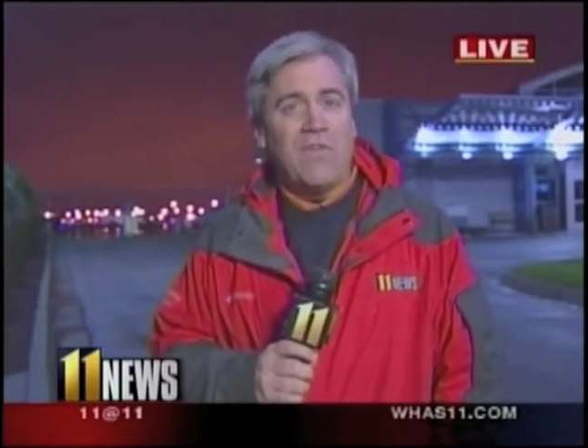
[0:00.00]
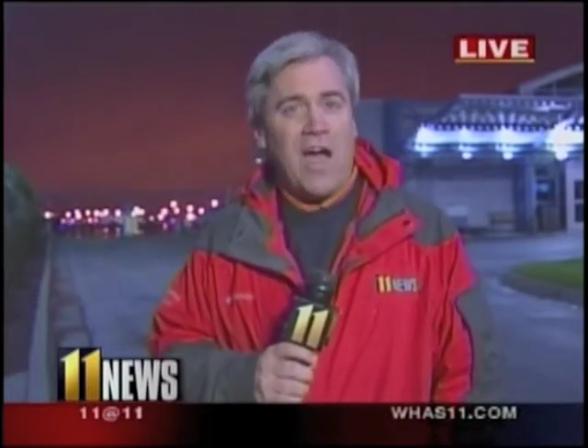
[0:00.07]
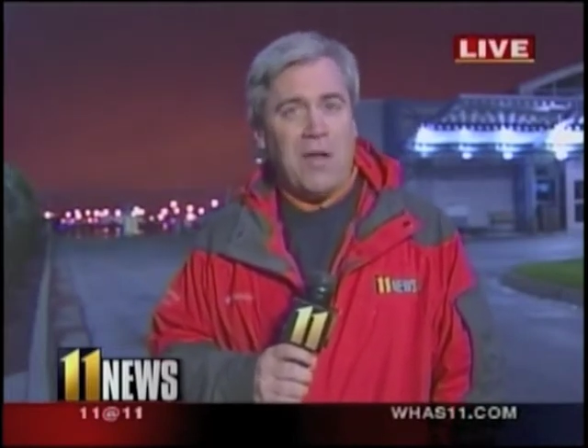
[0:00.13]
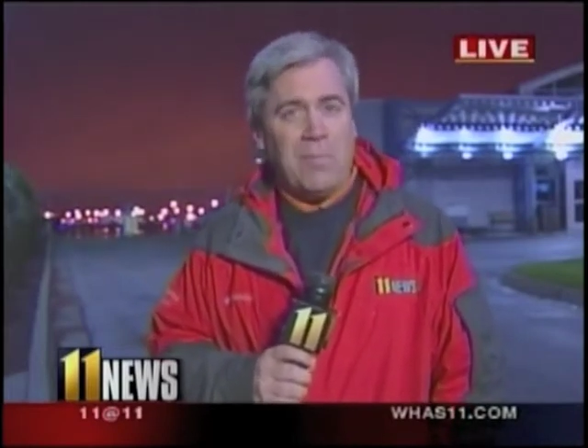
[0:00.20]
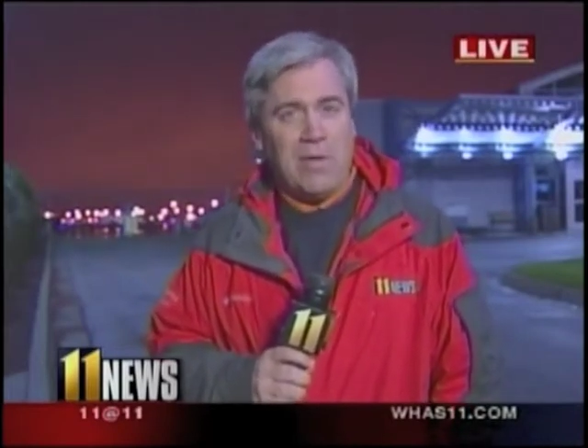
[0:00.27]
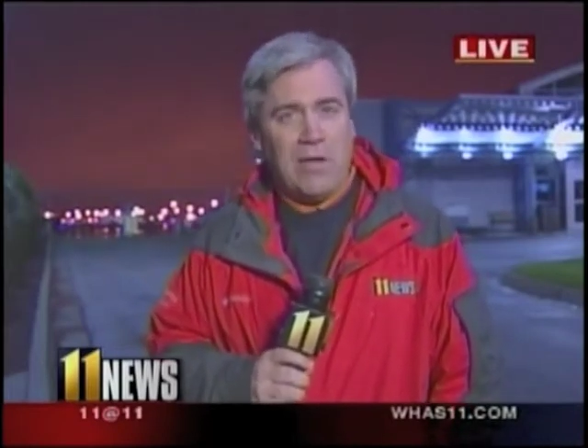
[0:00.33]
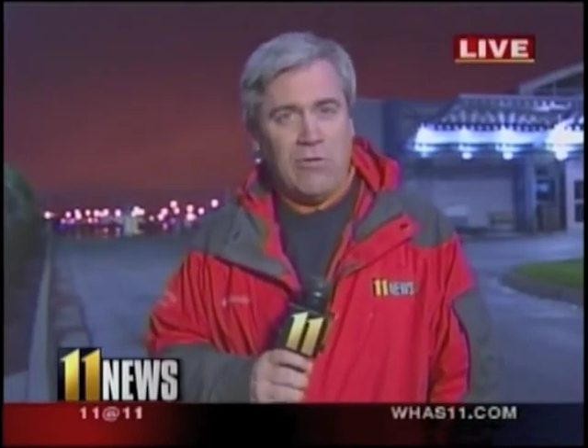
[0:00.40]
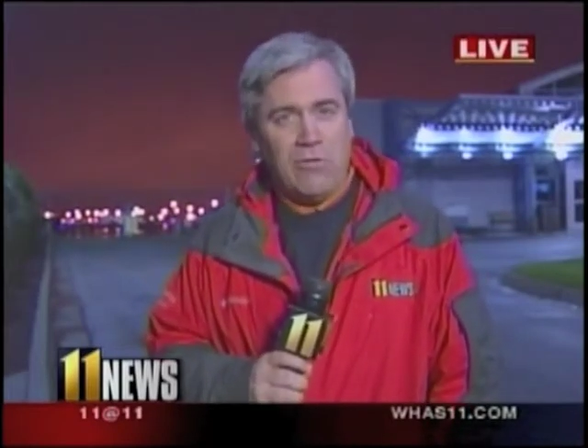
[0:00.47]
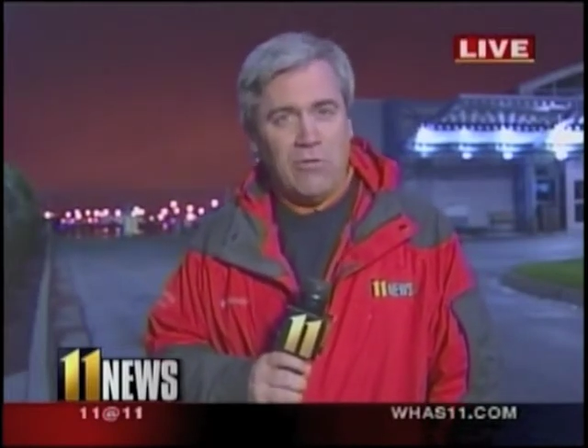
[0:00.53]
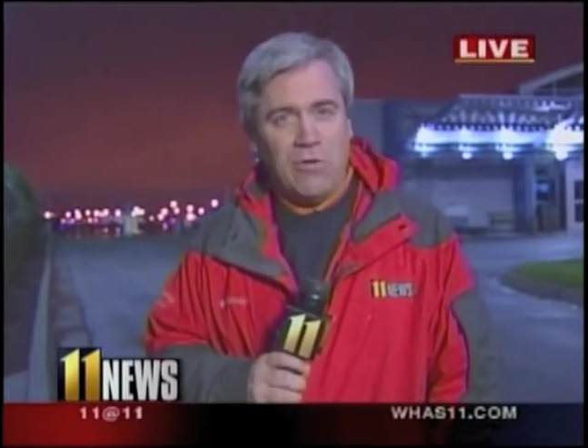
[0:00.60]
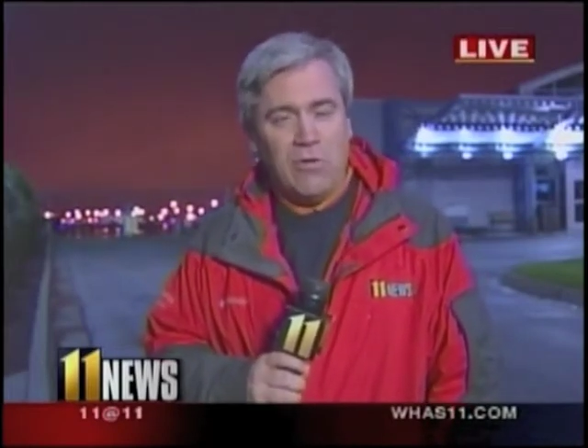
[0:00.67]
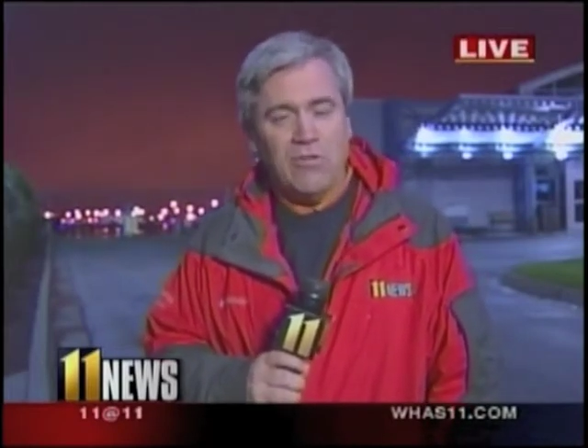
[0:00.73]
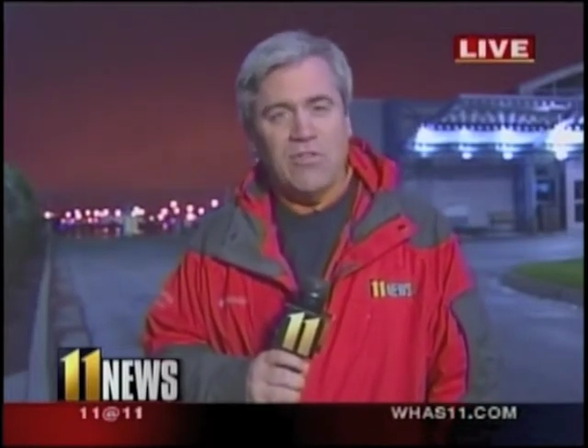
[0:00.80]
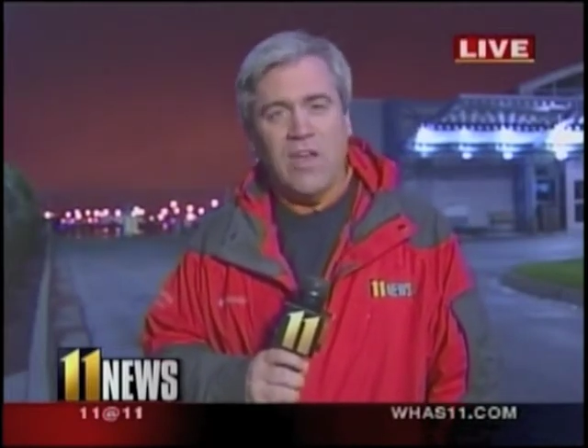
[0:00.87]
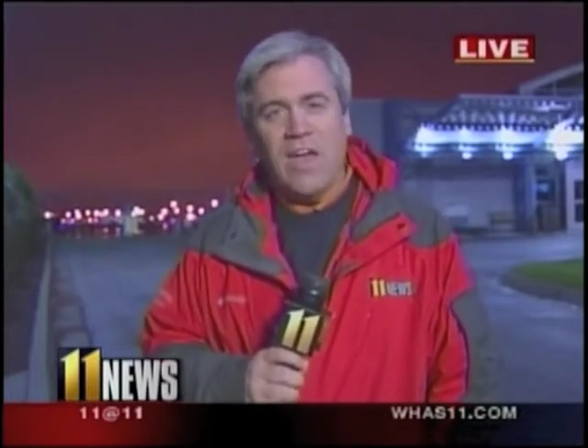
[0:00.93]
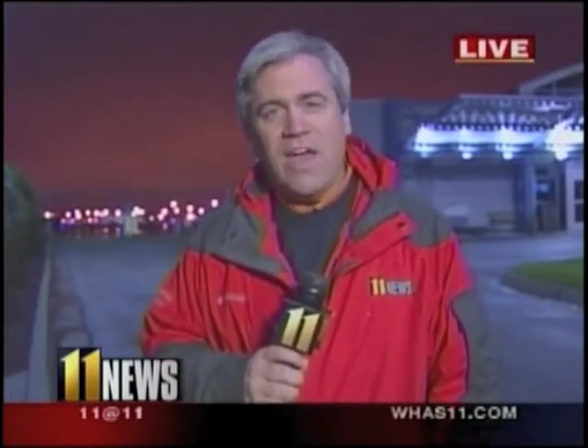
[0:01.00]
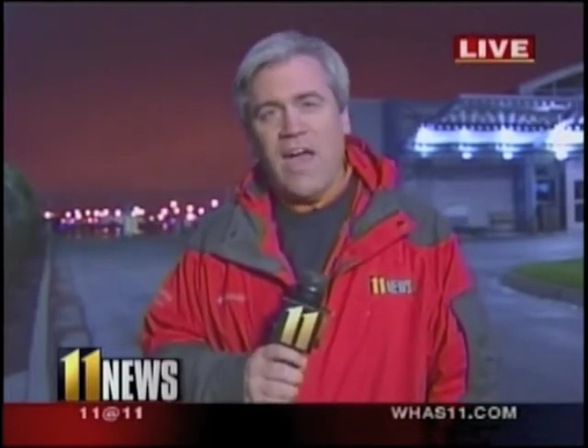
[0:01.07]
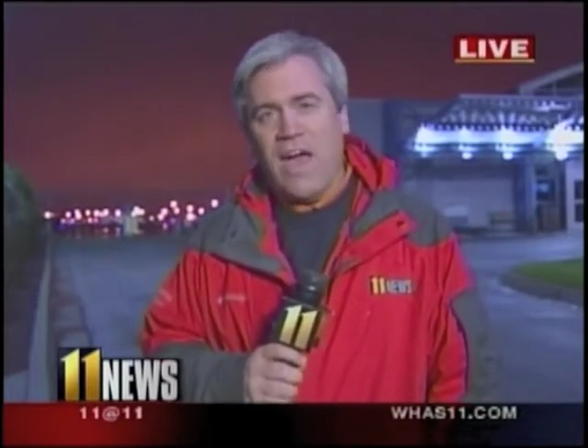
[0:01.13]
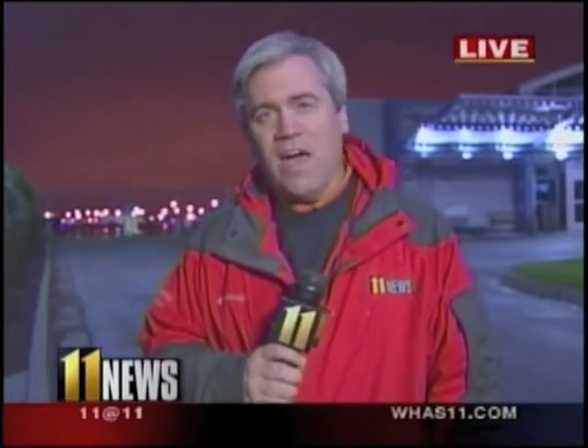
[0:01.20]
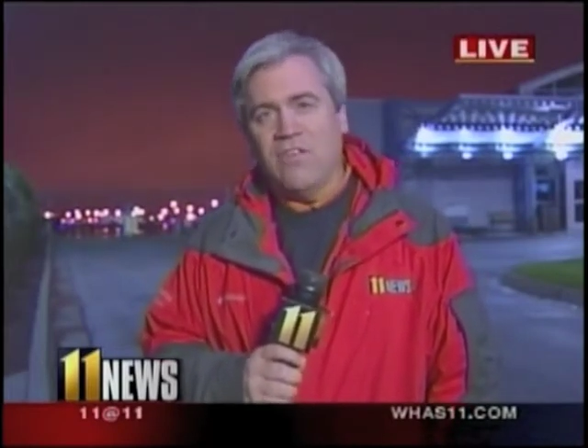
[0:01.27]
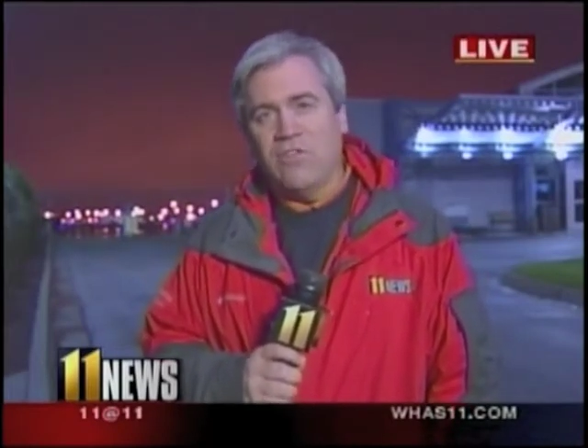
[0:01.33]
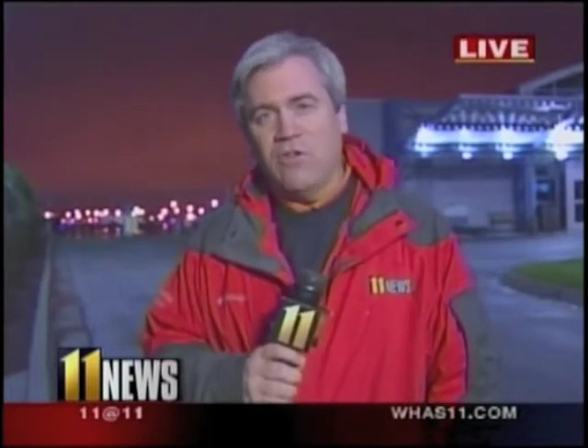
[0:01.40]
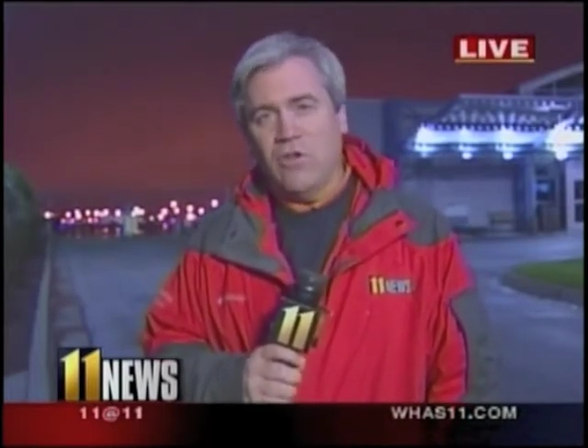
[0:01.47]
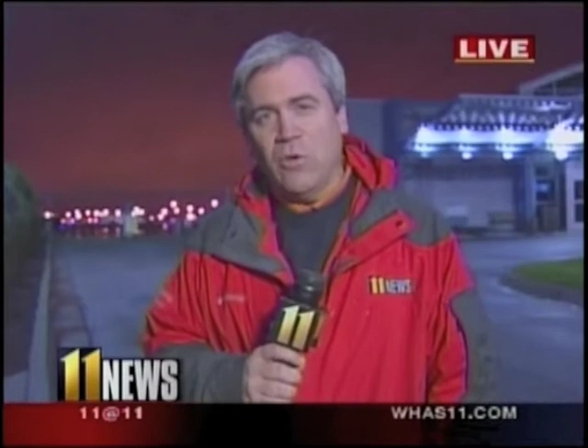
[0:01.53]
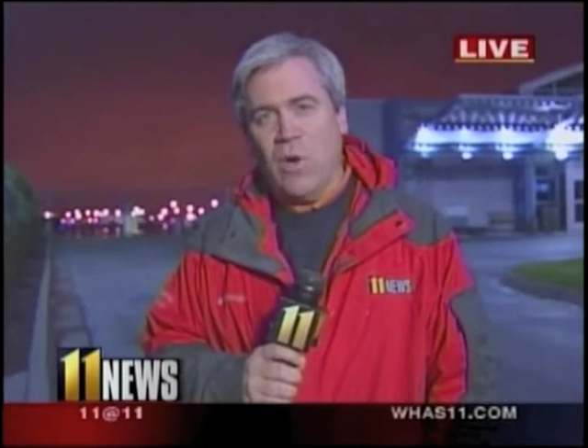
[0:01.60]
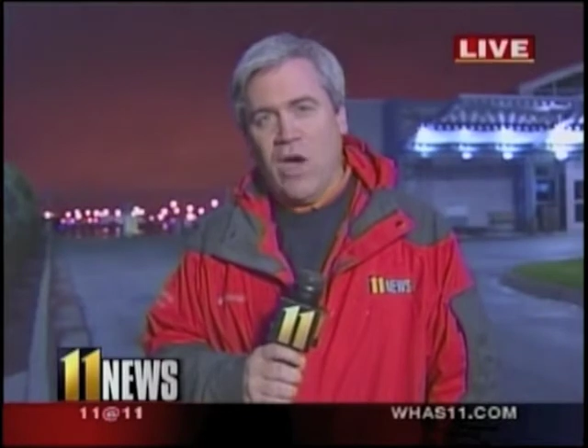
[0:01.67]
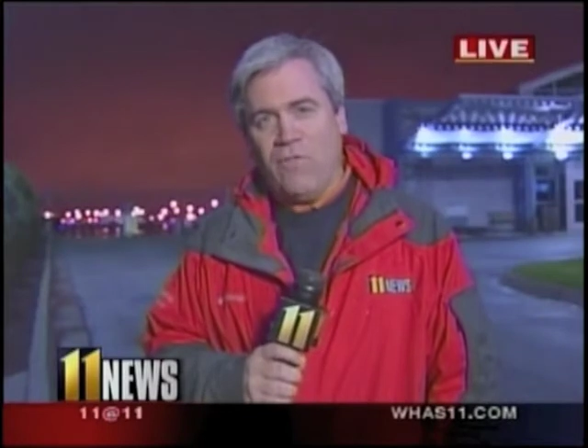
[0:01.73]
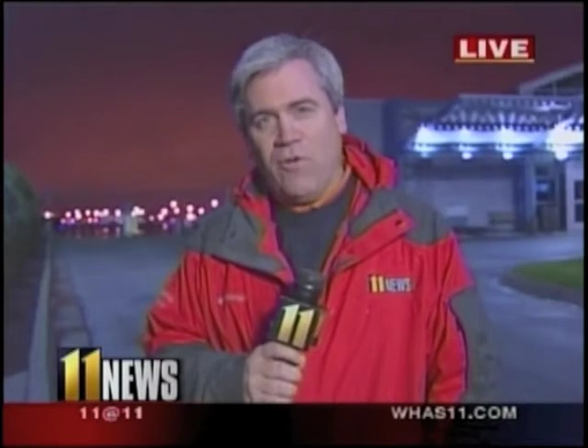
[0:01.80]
in fact, be introduced as the new